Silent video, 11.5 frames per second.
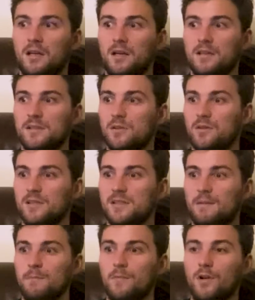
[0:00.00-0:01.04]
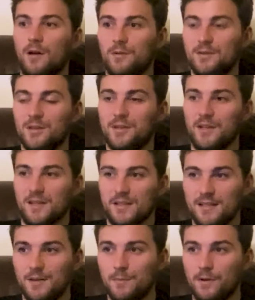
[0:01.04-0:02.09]
saw the symbol. I was looking at the
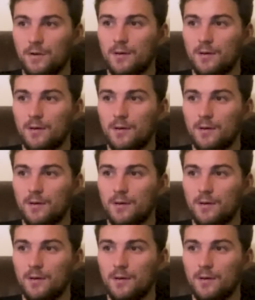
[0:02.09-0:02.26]
symbol.